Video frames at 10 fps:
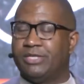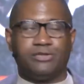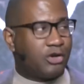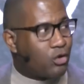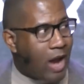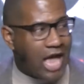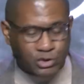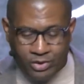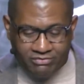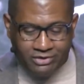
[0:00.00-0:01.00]
She's a
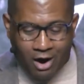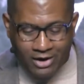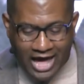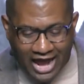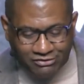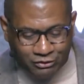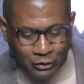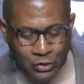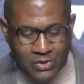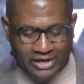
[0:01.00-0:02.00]
graduate of Carter High
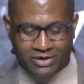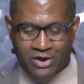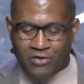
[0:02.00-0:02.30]
School and